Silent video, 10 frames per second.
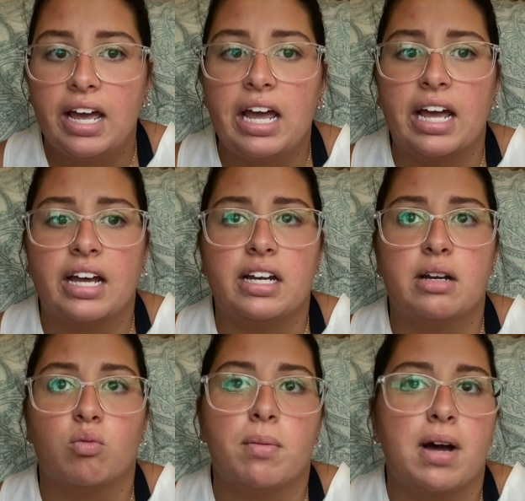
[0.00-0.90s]

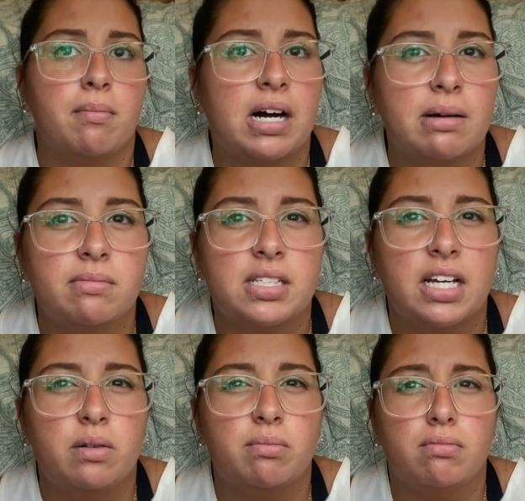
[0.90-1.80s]
and what my mom
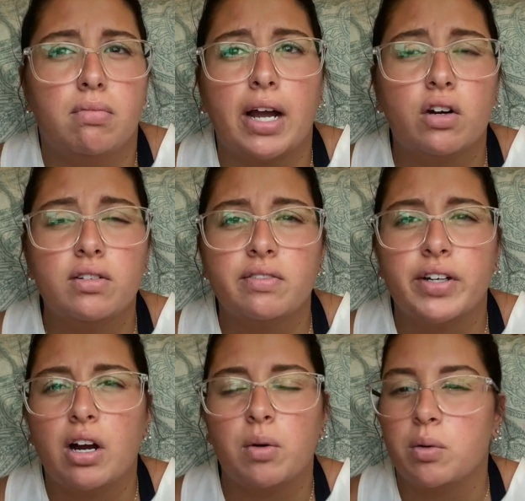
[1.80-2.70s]
said, I couldn't
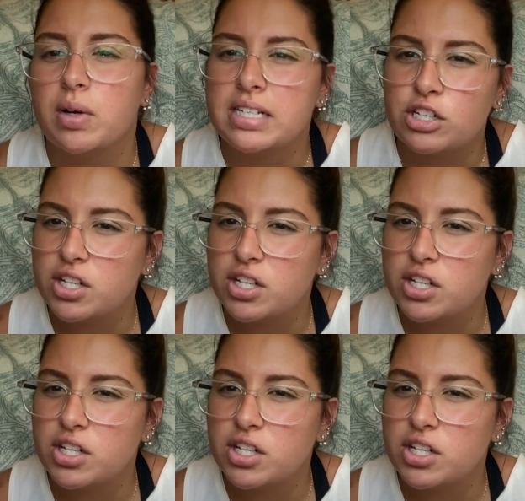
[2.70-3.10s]
figure out what it was.